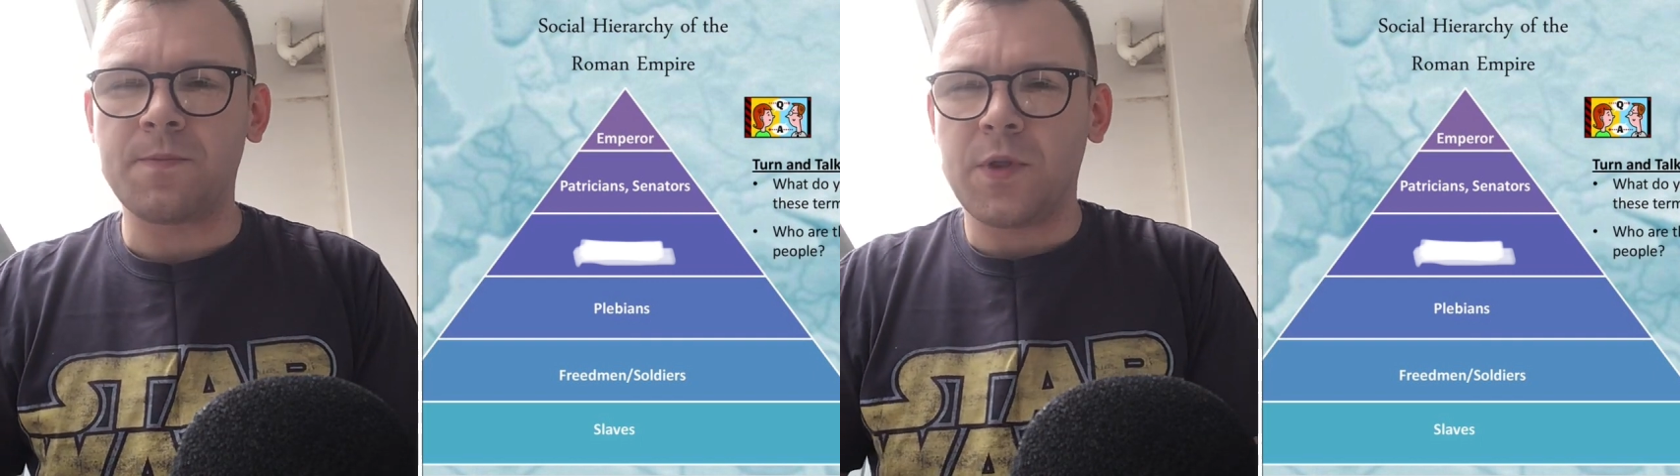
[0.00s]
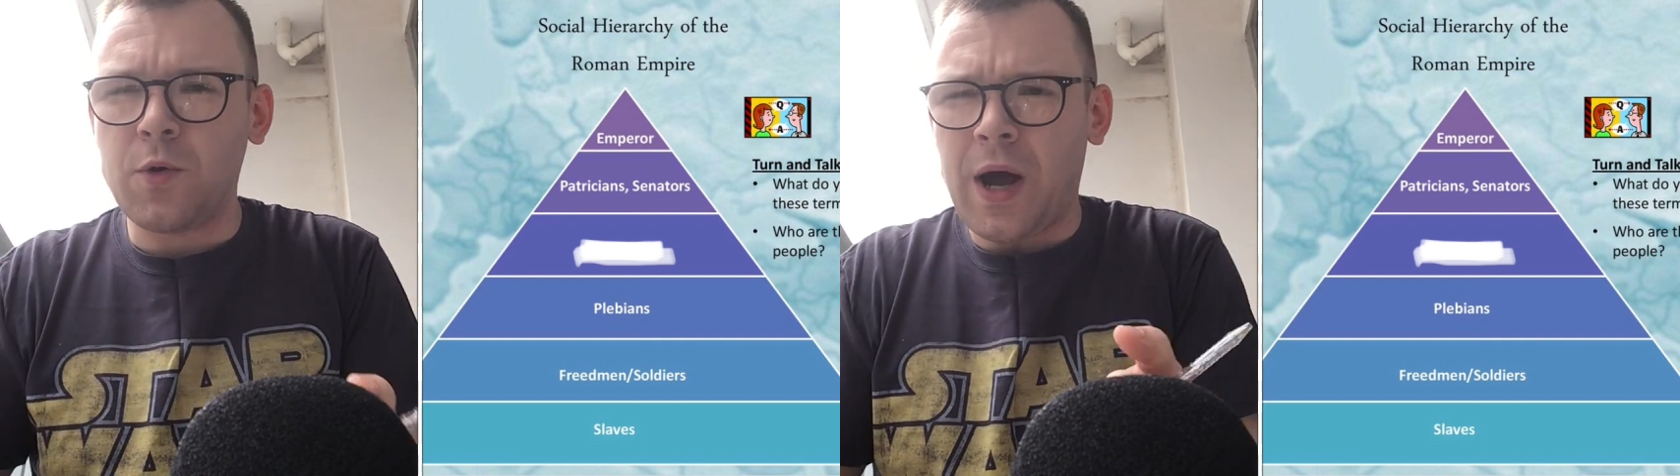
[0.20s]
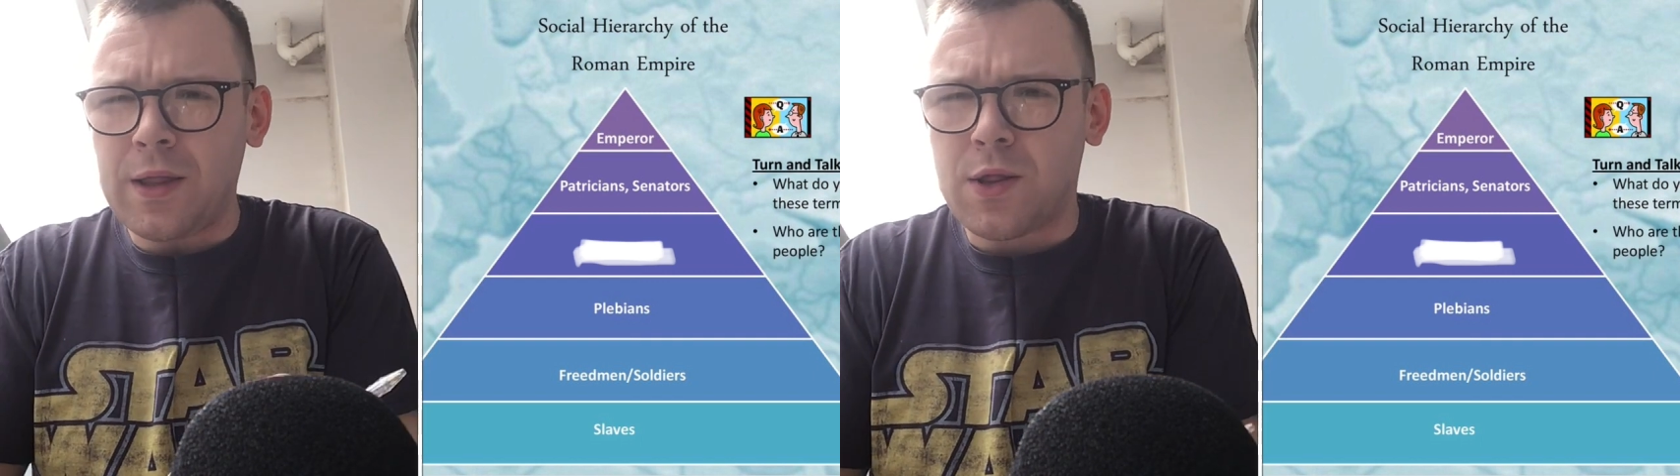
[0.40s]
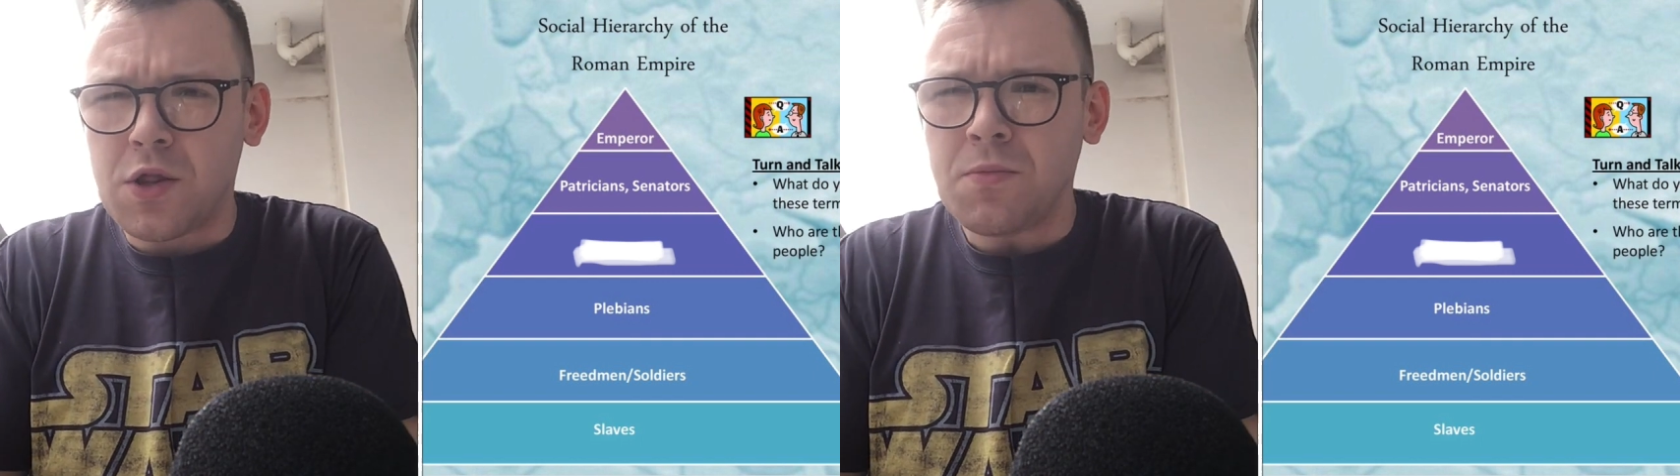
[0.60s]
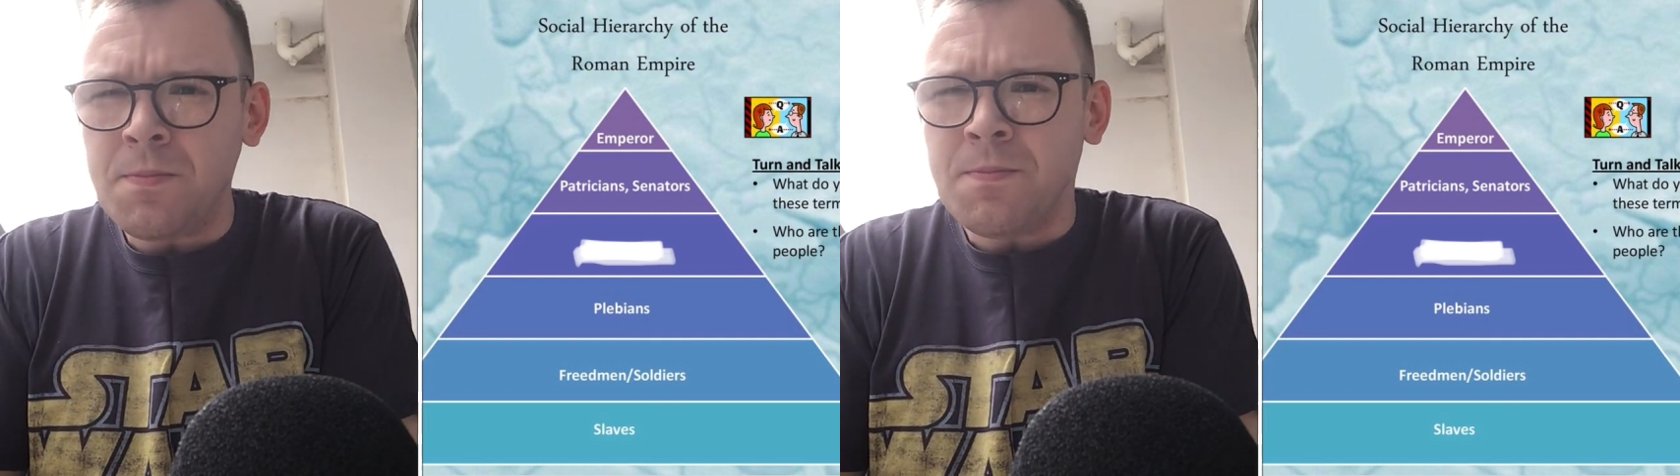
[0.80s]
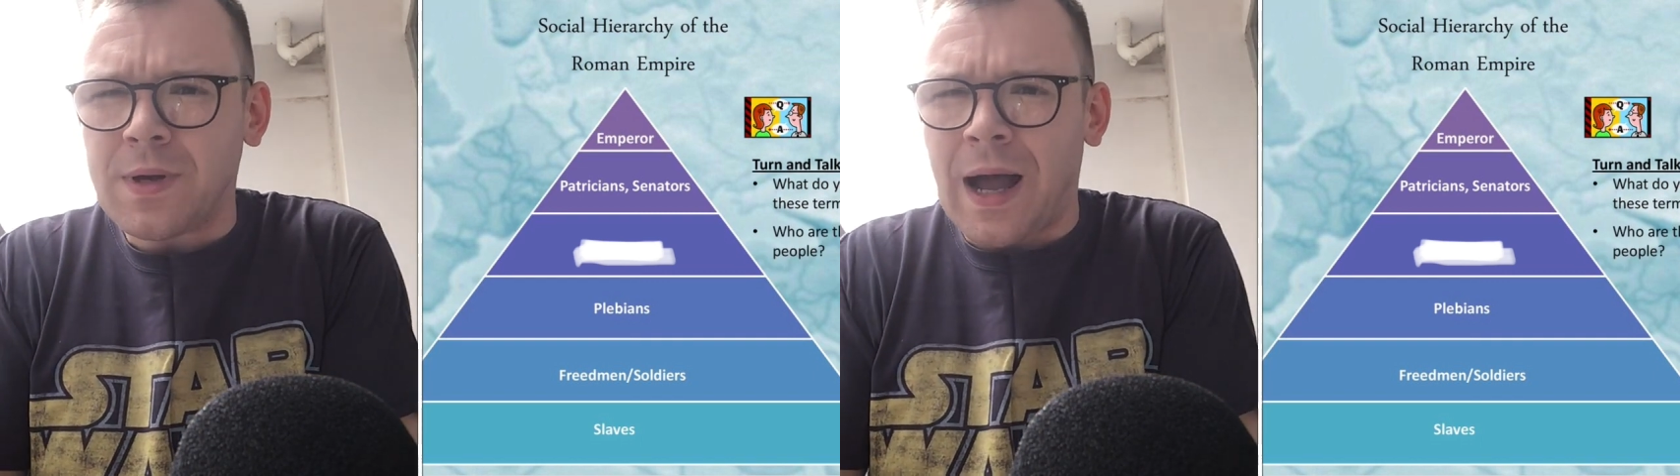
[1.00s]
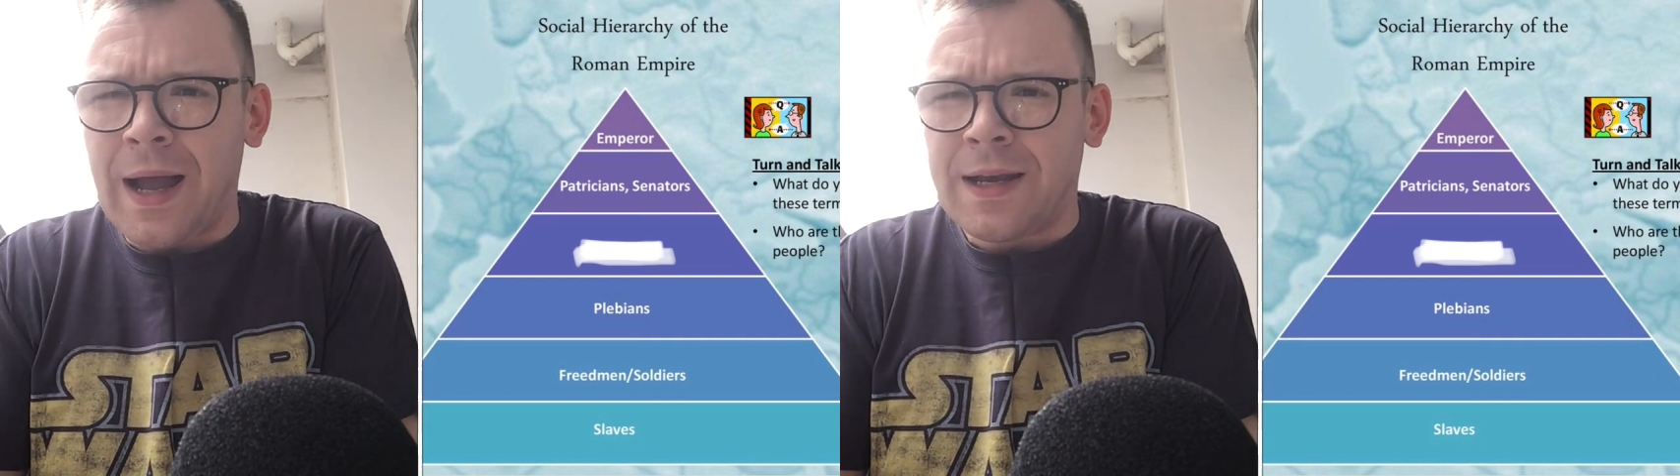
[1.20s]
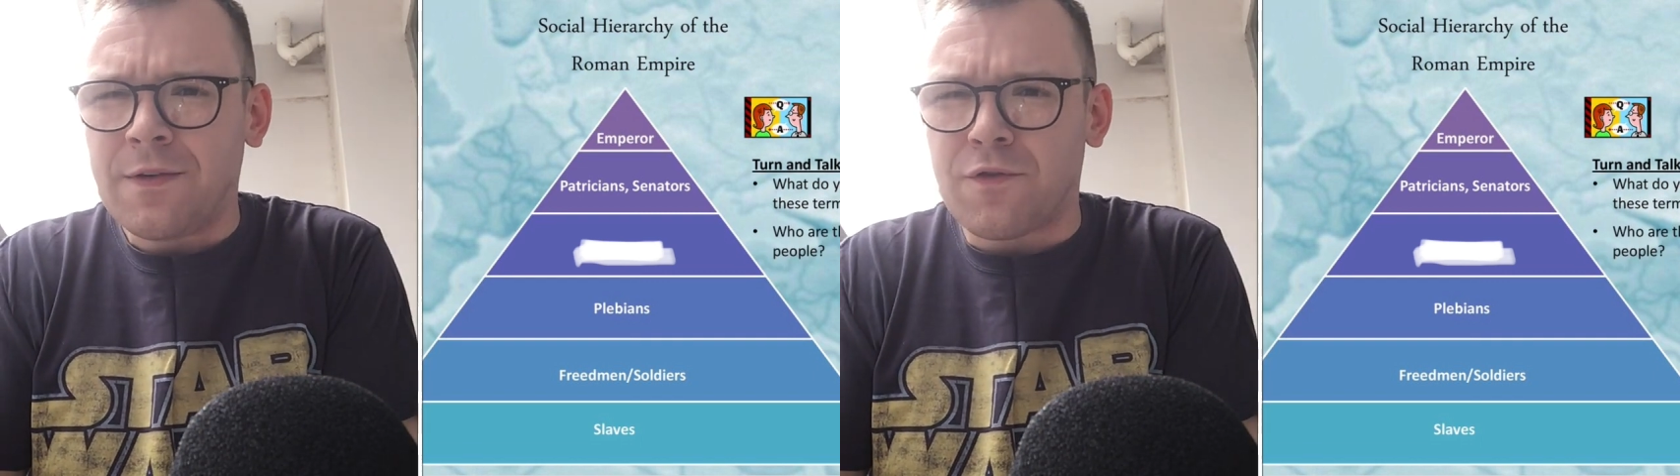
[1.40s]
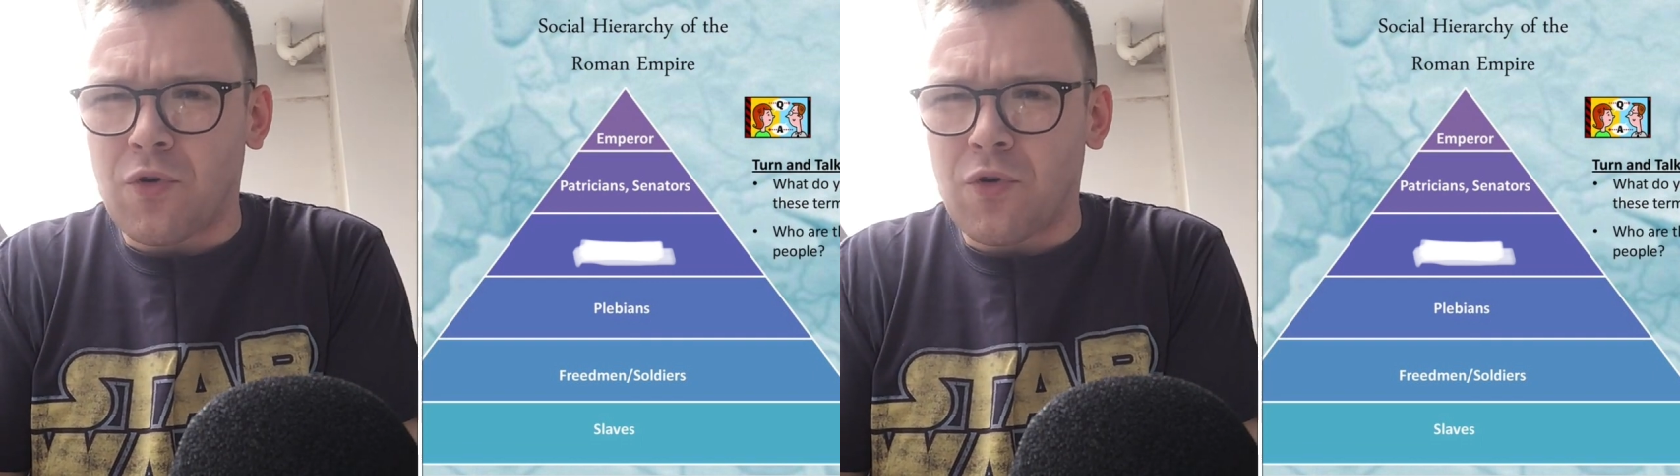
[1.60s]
You had some kind of